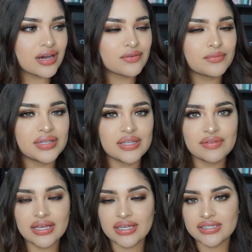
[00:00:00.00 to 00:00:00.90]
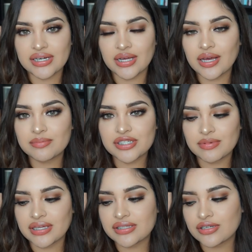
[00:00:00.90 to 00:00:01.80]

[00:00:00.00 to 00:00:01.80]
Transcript: I don't believe like it's gonna come to me.